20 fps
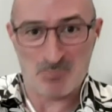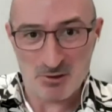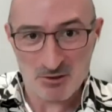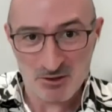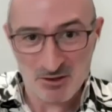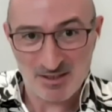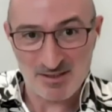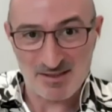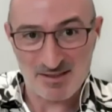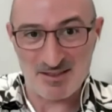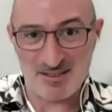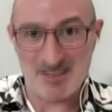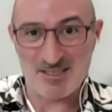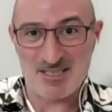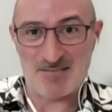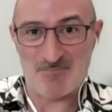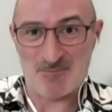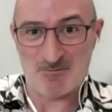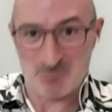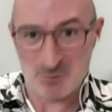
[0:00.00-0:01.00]
postal
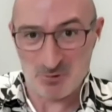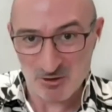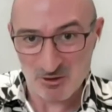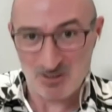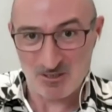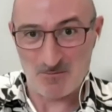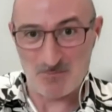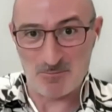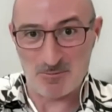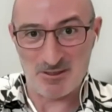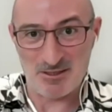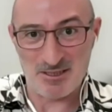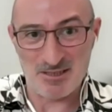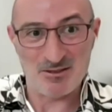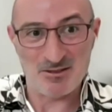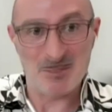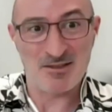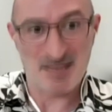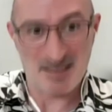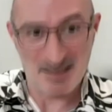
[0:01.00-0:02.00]
system and postal
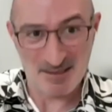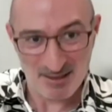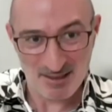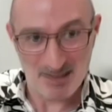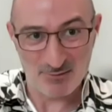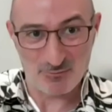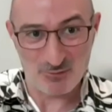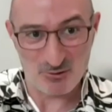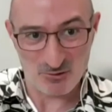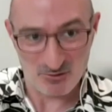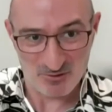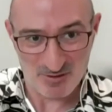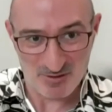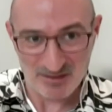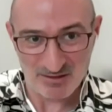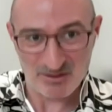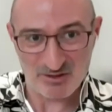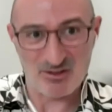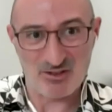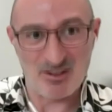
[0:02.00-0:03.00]
operator can give to
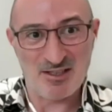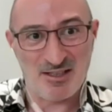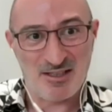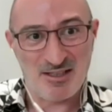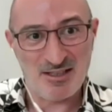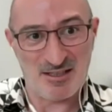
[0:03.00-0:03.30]
this